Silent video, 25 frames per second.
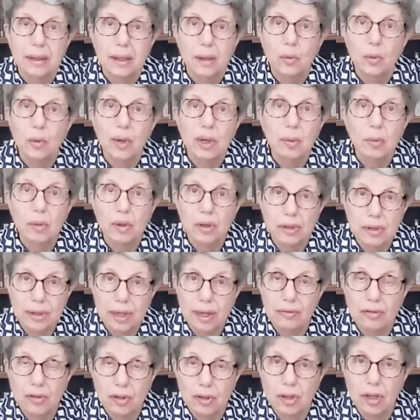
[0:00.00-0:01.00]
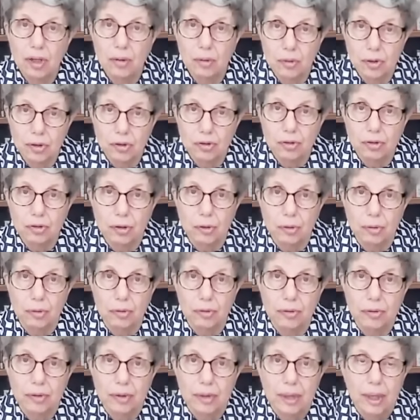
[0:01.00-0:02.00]
we will never know the
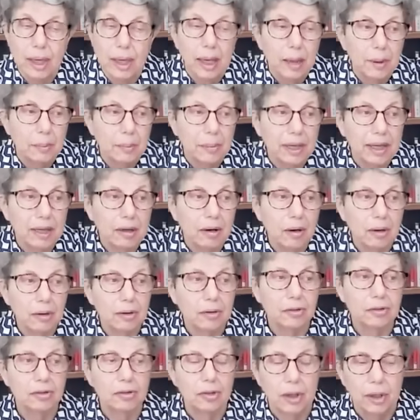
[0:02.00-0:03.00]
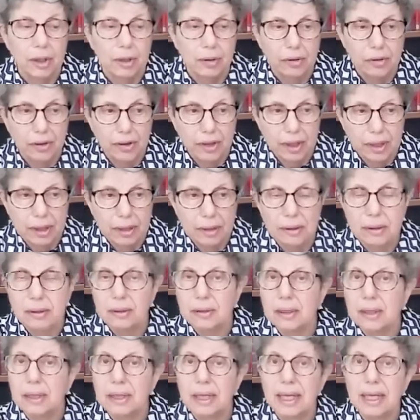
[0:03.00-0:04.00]
truth. Because the
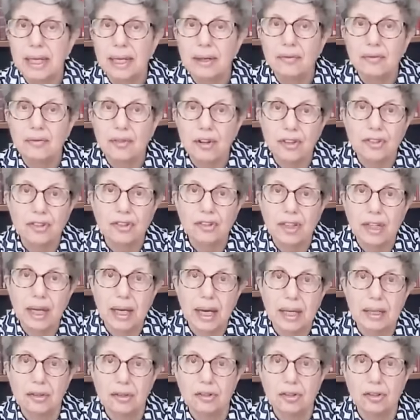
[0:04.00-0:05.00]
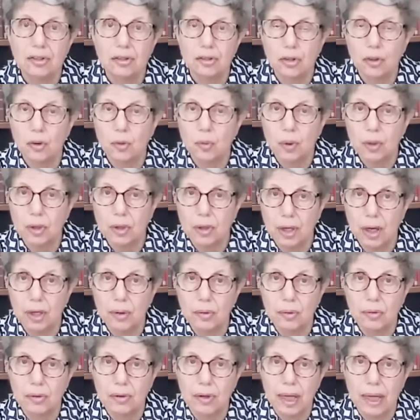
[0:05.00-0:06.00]
investigators who will
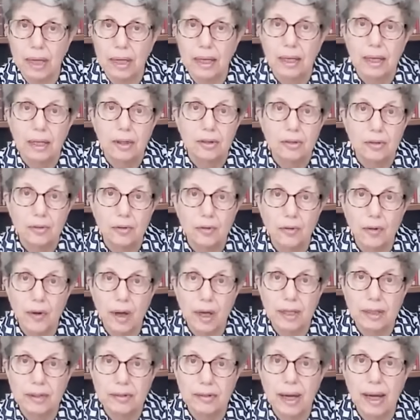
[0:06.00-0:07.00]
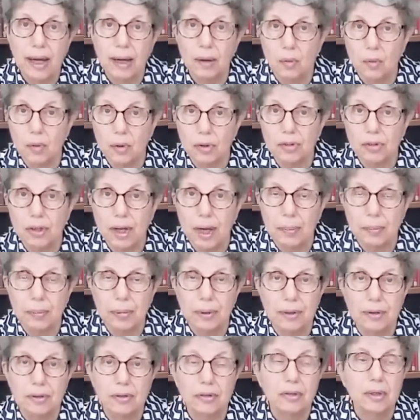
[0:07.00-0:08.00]
go there to find out what
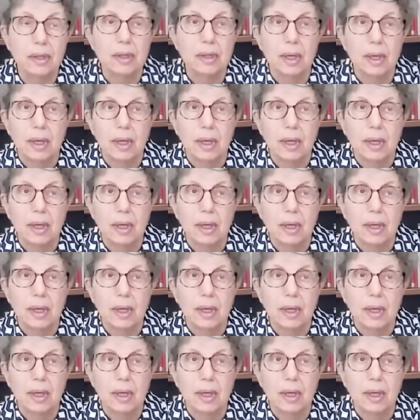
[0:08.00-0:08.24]
happened